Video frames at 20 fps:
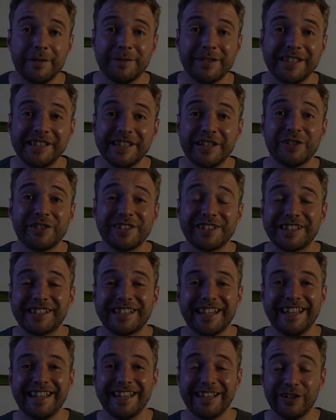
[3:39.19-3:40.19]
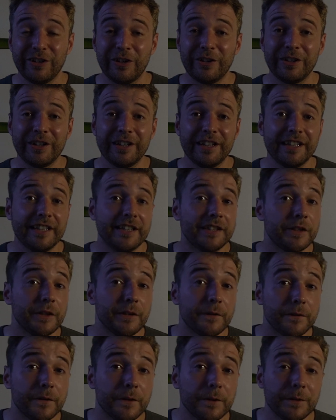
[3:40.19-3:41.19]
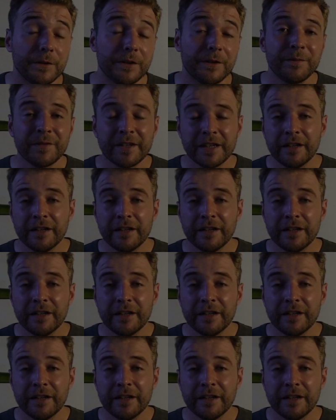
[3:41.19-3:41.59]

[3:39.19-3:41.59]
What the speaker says: decision to stay here longer, is the food.